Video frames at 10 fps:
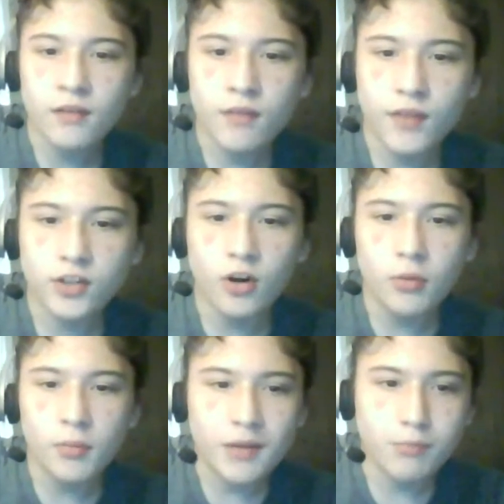that they
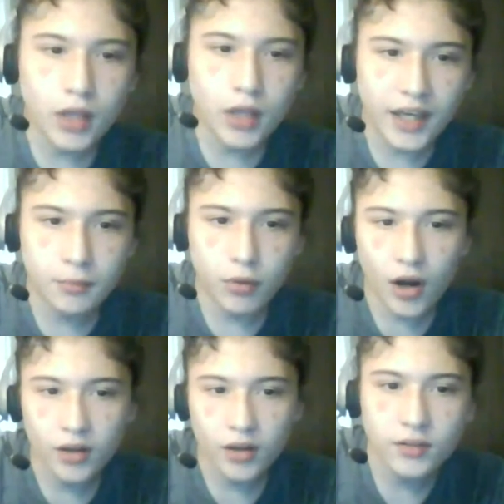don't make bland
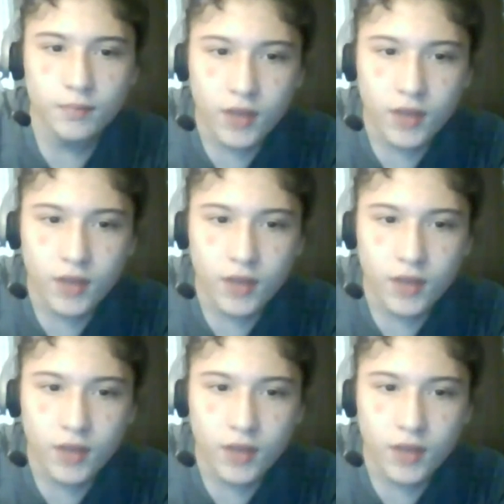product.